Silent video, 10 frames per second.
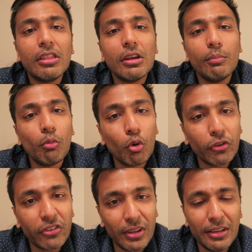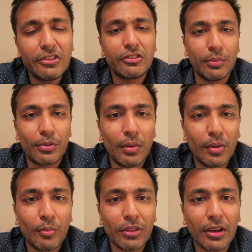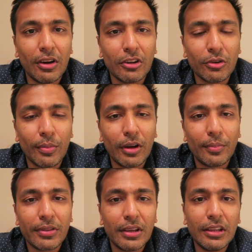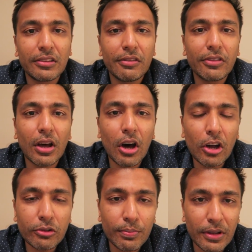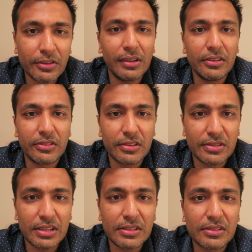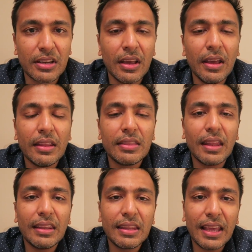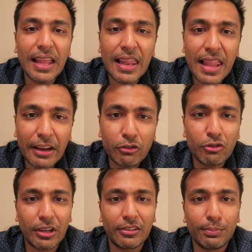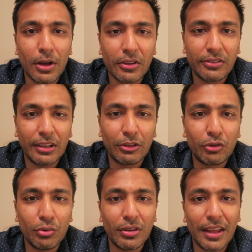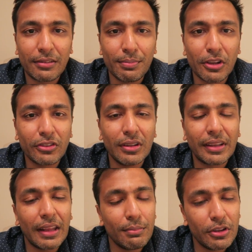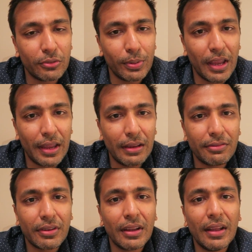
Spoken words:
The more sinister problem with the cardiomyopathy is if the heart muscle is diseased, then the electrics passing through that muscle can misbehave